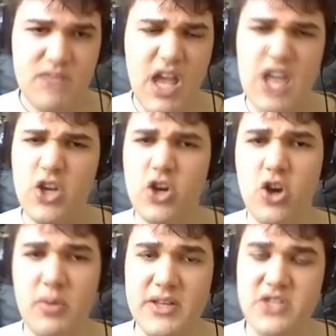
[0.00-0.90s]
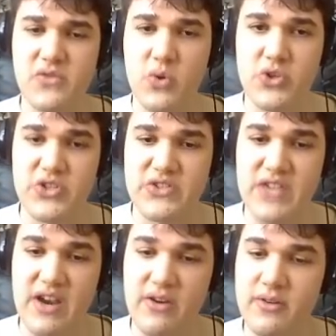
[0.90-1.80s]
And you've got a whole bunch of auctions
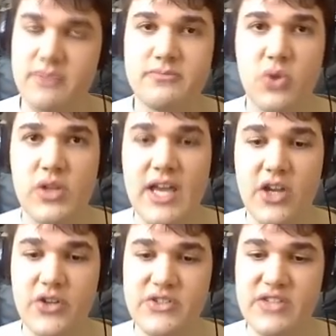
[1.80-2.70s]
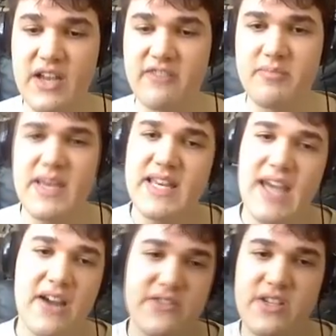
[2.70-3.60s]
there and all that good stuff. Bean
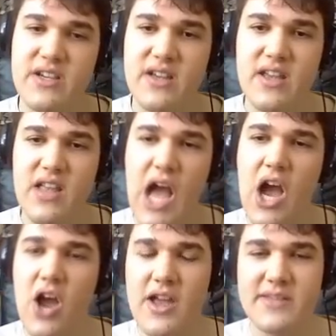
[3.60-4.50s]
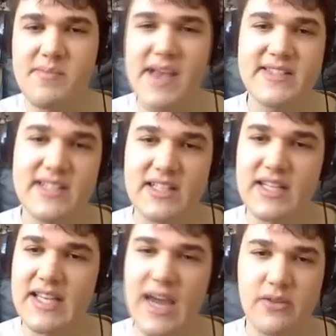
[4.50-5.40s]
counter, it's basically an
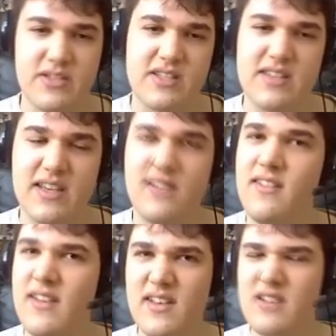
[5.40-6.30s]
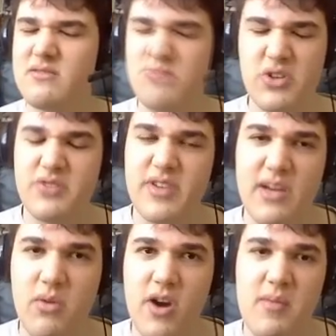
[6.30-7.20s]
accounting thing. Wouldn't really
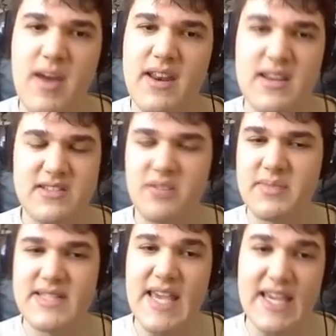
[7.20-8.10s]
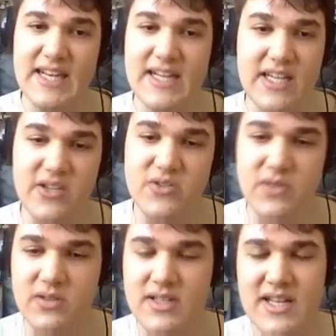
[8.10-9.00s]
worry about it. It's not particularly
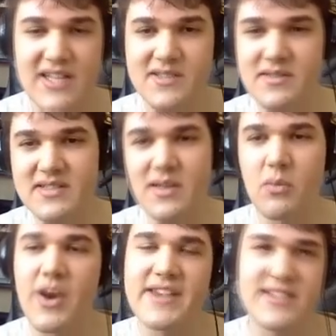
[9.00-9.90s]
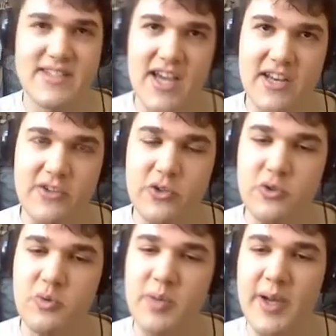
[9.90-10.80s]
useful. In some ways it's kind of
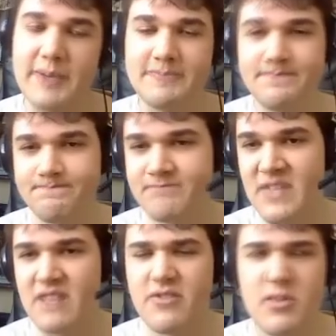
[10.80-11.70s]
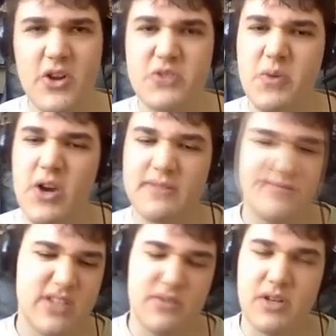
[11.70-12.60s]
cool, but for the most part,
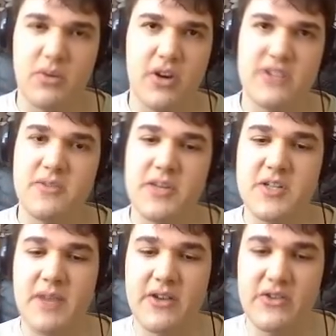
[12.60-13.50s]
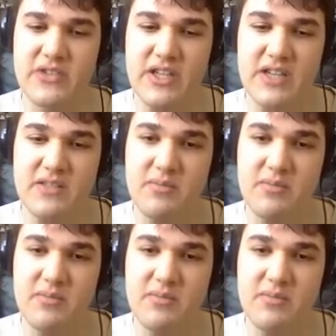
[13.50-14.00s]
don't really worry too much about using it.